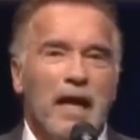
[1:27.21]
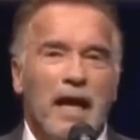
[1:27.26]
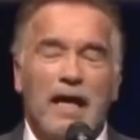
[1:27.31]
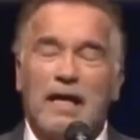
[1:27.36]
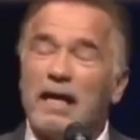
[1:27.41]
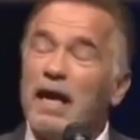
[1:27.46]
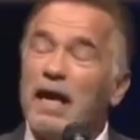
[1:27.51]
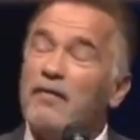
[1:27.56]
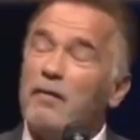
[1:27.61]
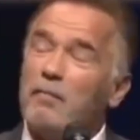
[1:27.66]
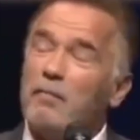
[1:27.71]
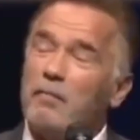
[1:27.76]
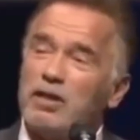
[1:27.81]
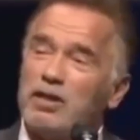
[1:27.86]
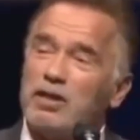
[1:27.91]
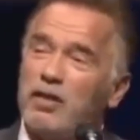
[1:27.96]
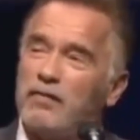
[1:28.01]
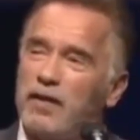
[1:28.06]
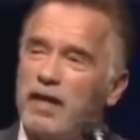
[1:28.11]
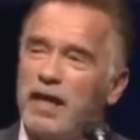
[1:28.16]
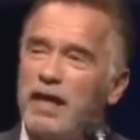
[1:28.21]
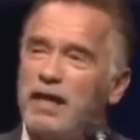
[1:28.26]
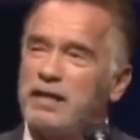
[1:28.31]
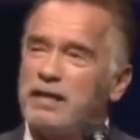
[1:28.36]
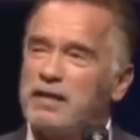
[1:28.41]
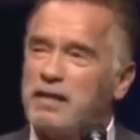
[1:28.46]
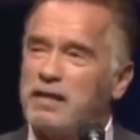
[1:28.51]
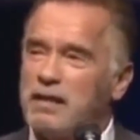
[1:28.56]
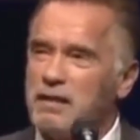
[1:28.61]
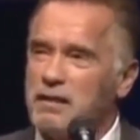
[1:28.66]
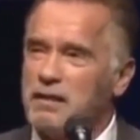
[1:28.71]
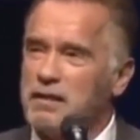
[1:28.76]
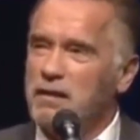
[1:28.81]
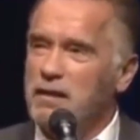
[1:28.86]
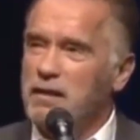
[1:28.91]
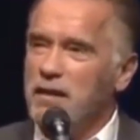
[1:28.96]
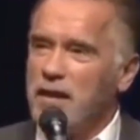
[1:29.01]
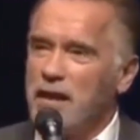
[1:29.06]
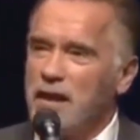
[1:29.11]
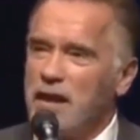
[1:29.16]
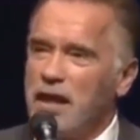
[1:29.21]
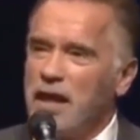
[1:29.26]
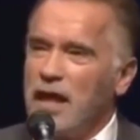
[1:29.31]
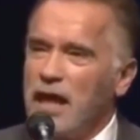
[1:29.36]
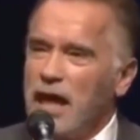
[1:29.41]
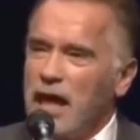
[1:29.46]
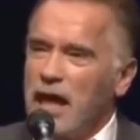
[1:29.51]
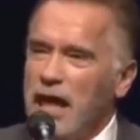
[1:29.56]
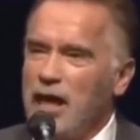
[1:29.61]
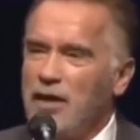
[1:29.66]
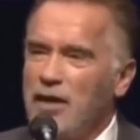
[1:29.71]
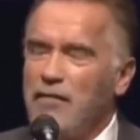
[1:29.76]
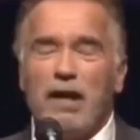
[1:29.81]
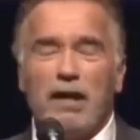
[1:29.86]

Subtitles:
and have a bunch of kids and